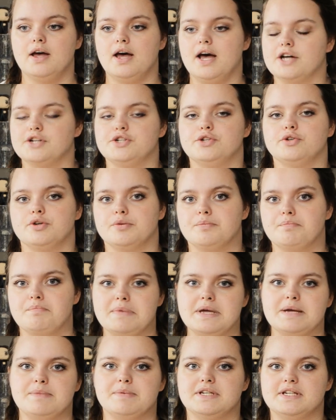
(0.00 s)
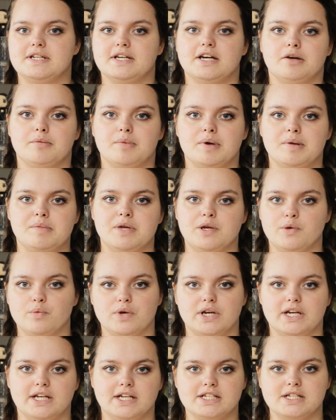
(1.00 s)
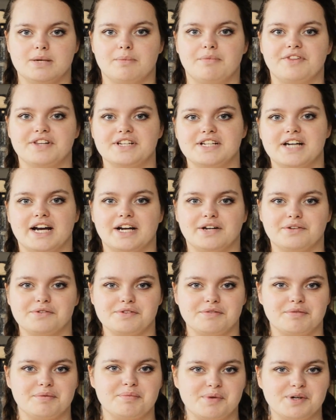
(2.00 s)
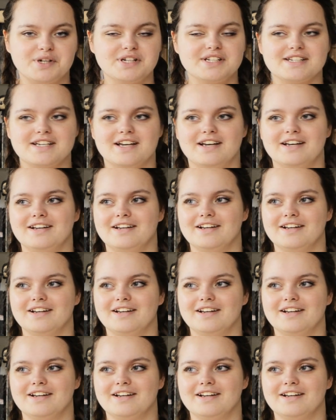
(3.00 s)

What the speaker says: as you could maybe tell by me reading some of the titles of the books.